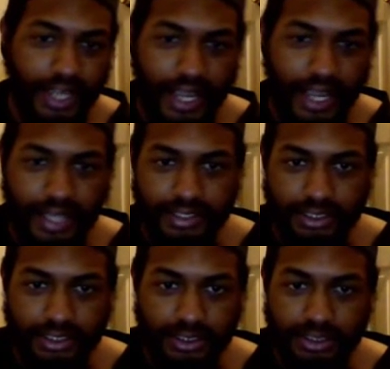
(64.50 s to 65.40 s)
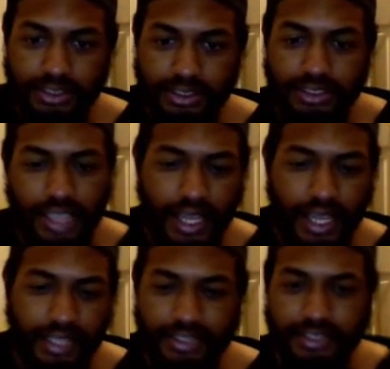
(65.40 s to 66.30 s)
and
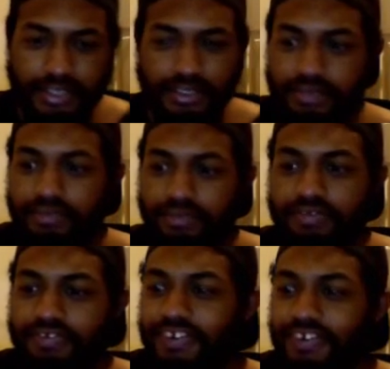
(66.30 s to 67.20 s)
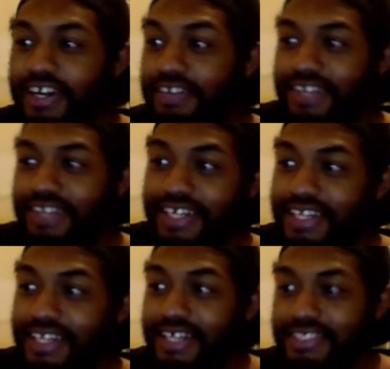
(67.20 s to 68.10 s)
fuck, I forget
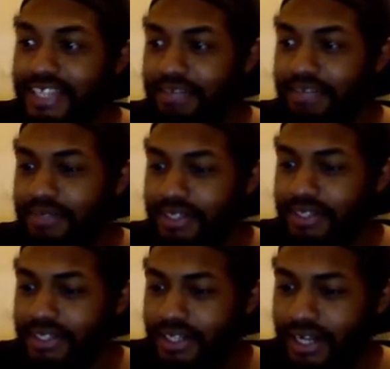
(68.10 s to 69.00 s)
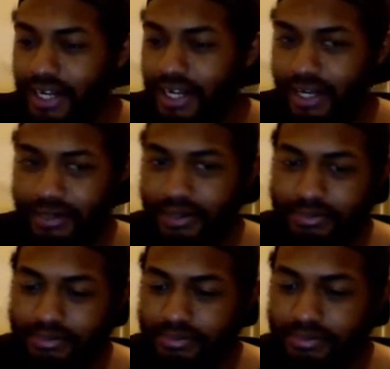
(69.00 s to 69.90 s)
Egon's name. I'm